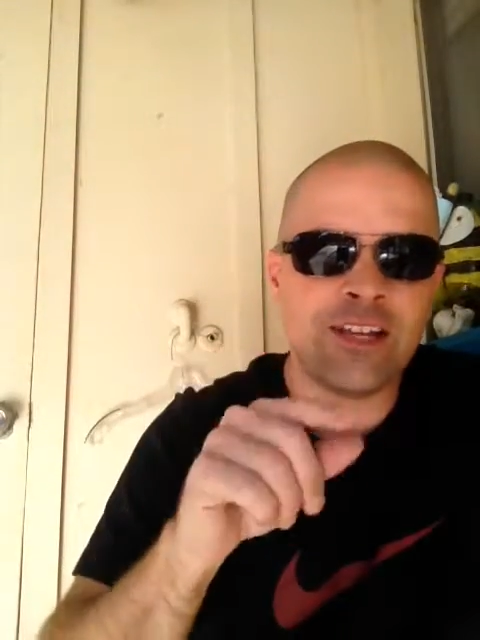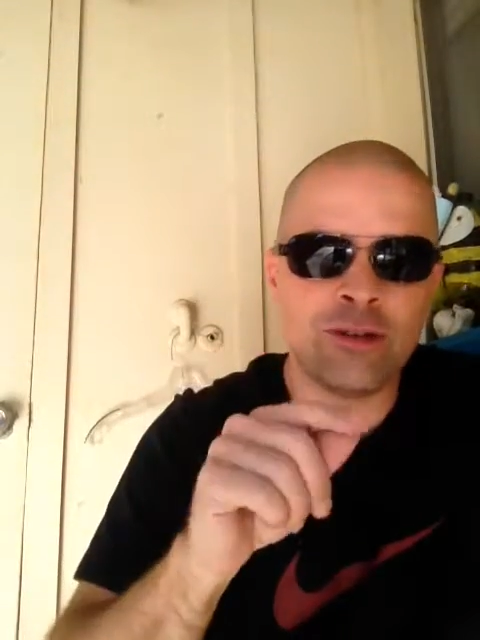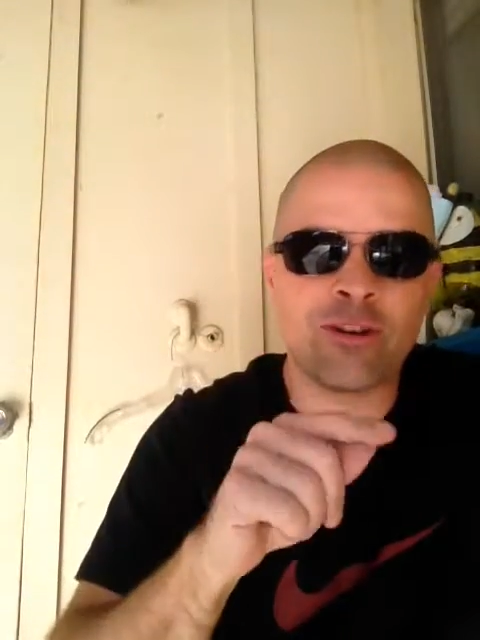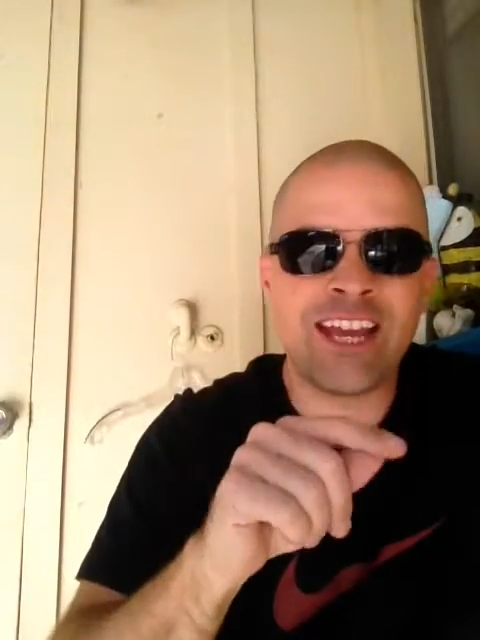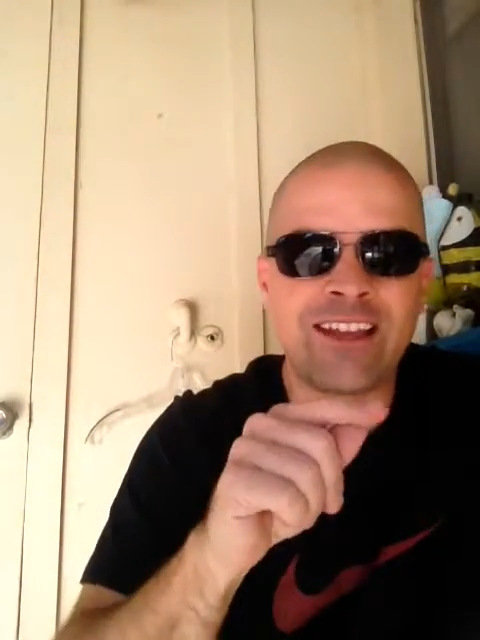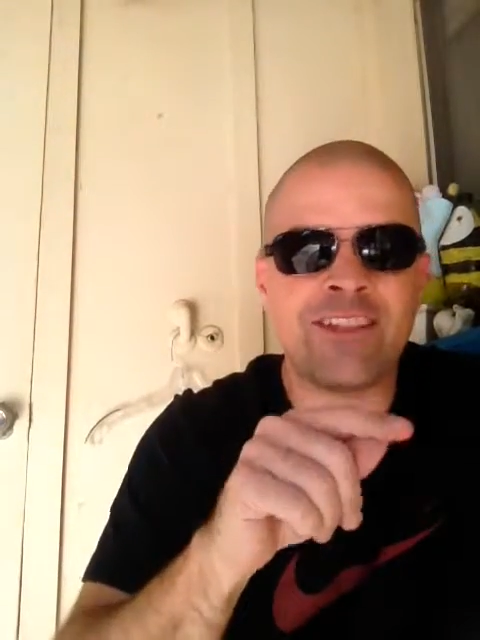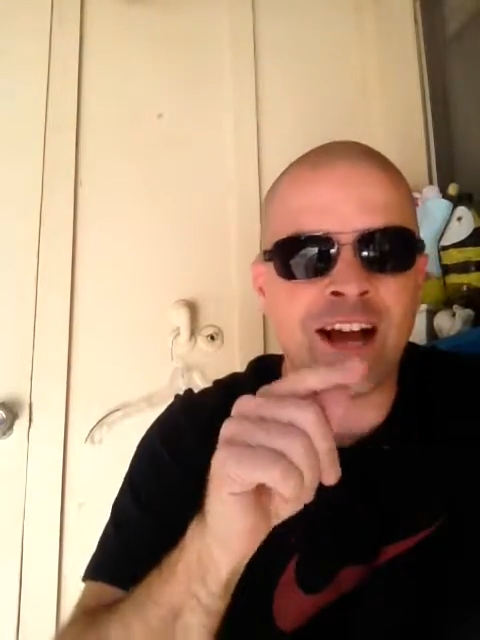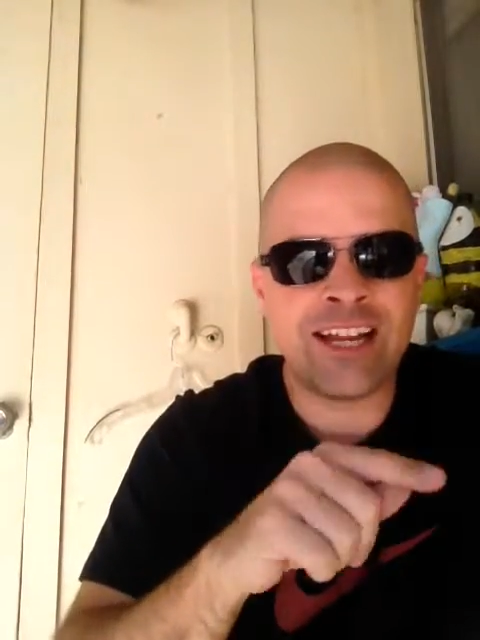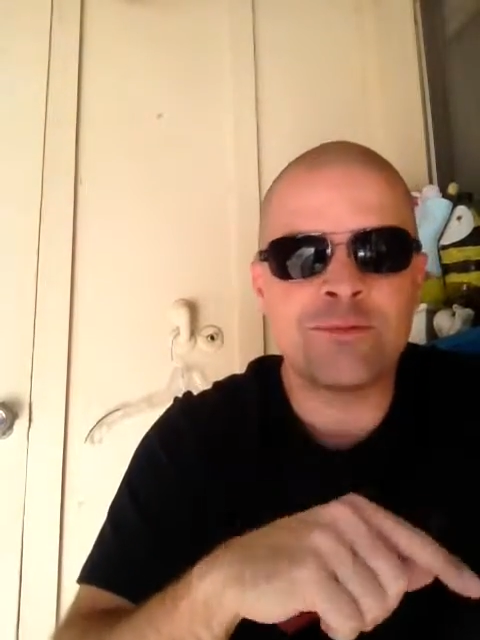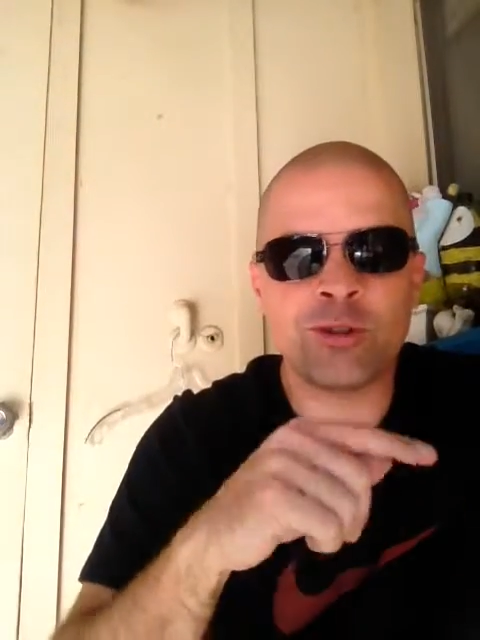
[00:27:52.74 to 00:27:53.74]
the
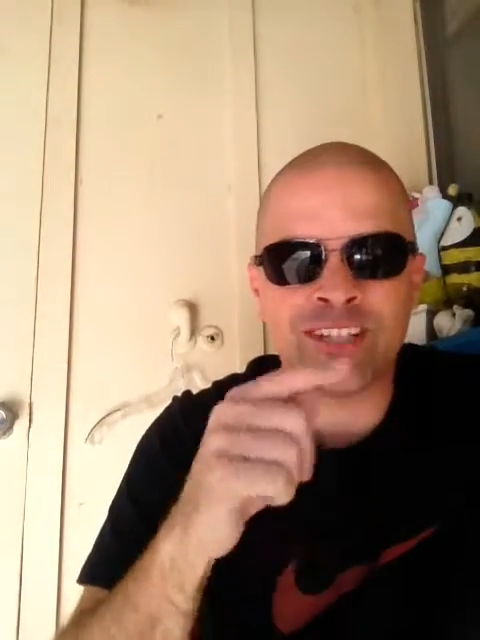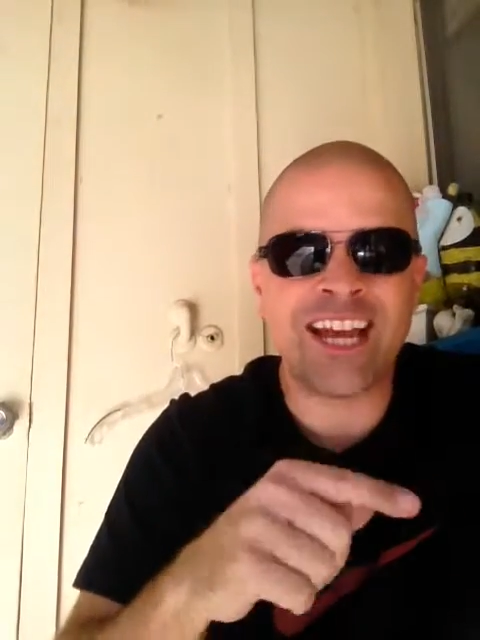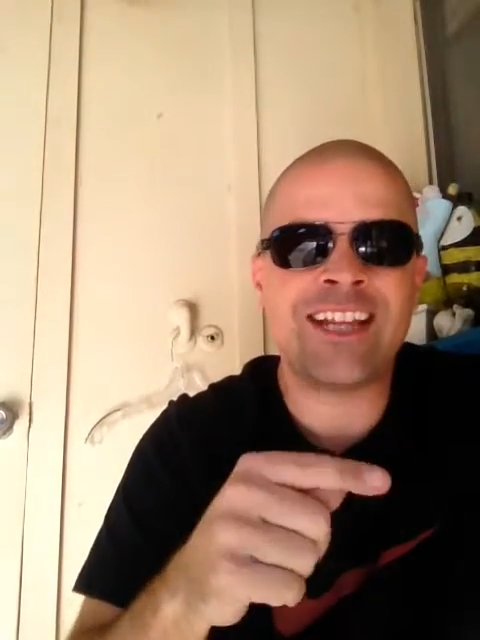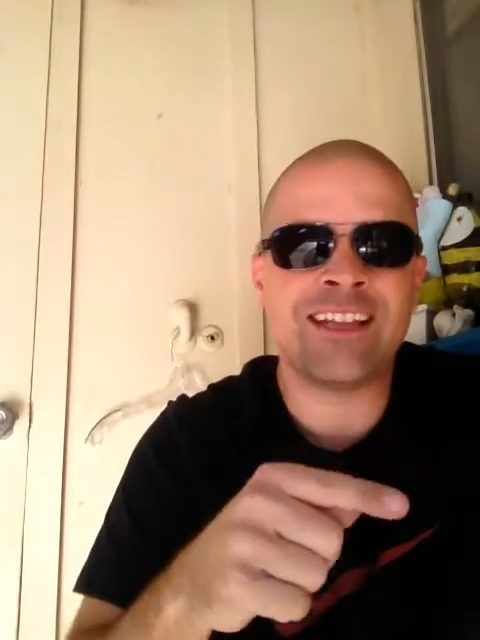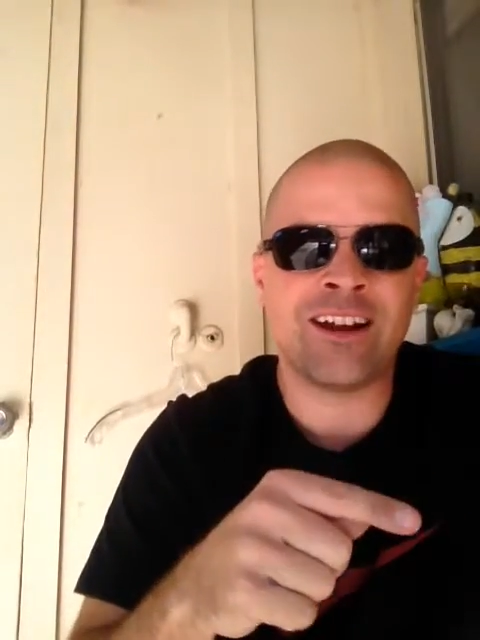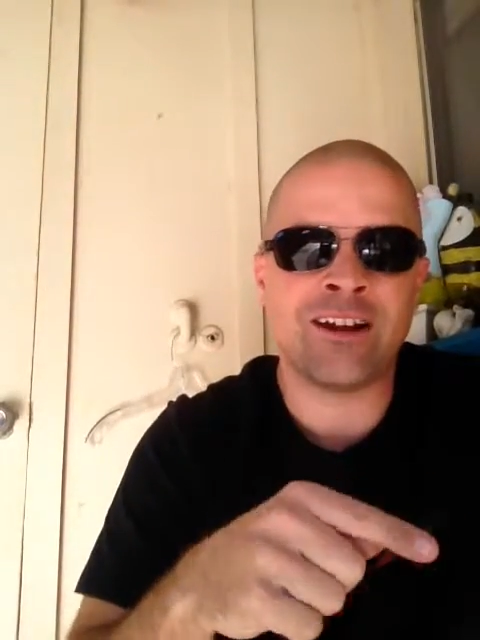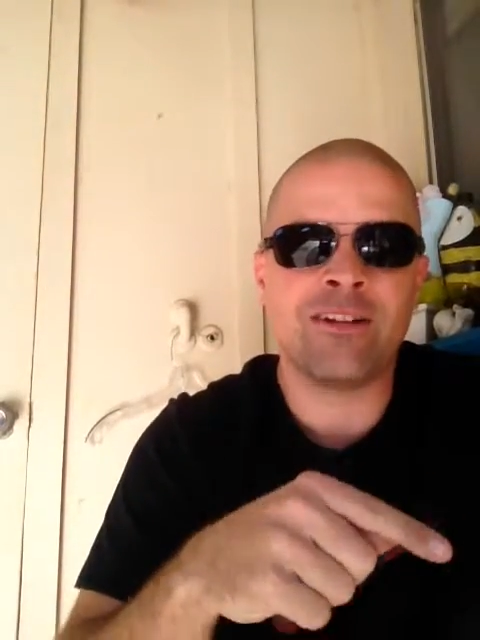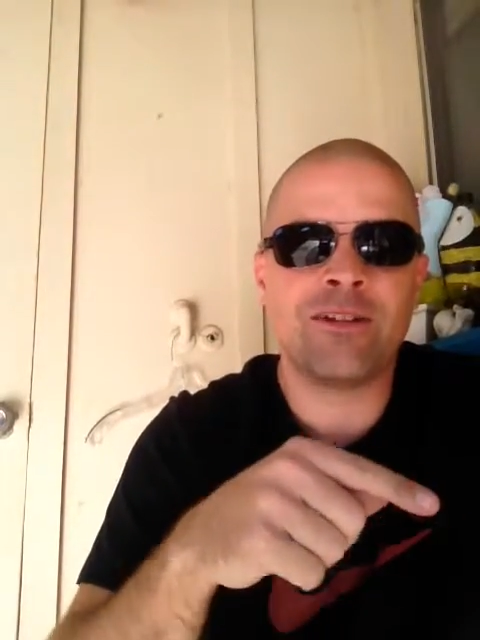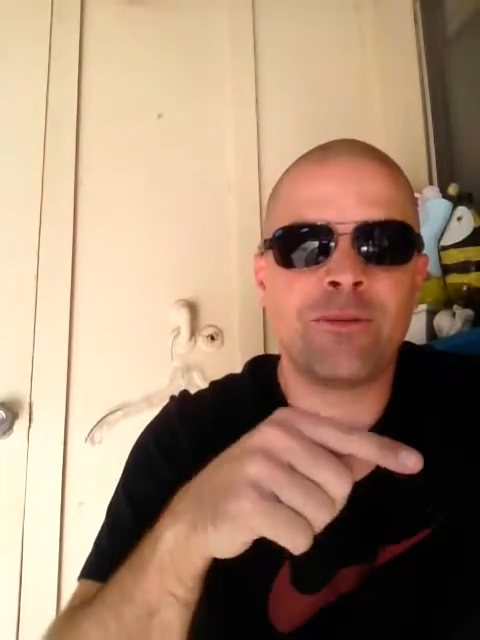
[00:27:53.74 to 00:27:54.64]
items are getting there